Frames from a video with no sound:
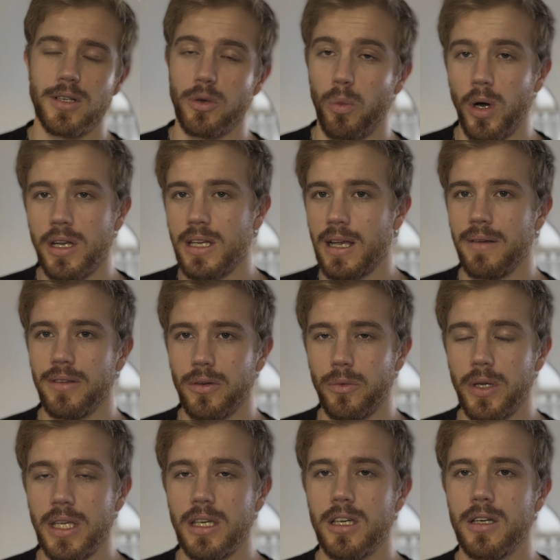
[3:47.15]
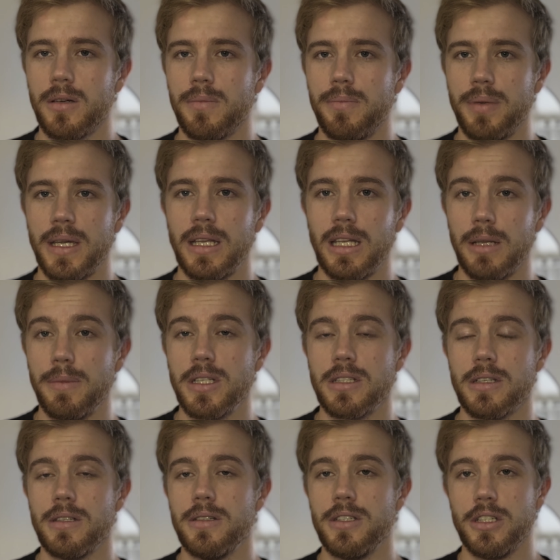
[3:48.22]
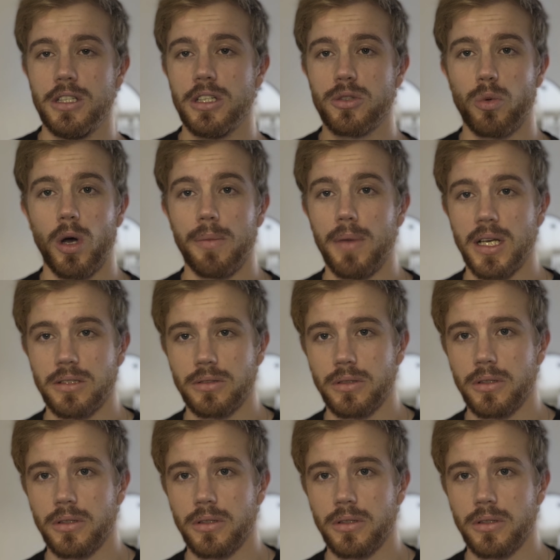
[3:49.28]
to 1 day of the week being limited to just one muscle